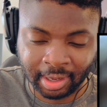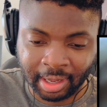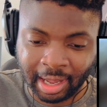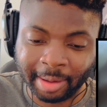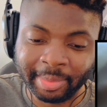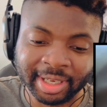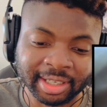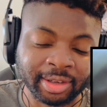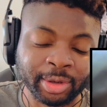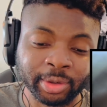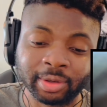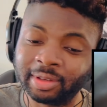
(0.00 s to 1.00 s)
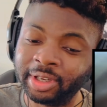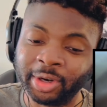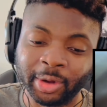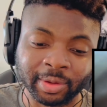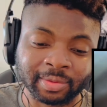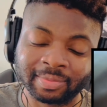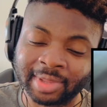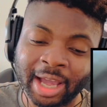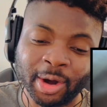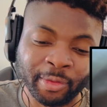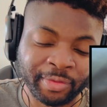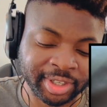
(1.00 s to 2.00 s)
I mean, good, you know,
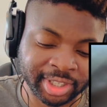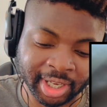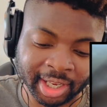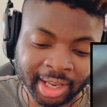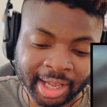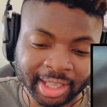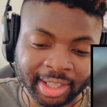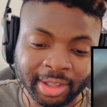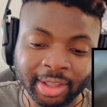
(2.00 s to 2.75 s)
that officer, like,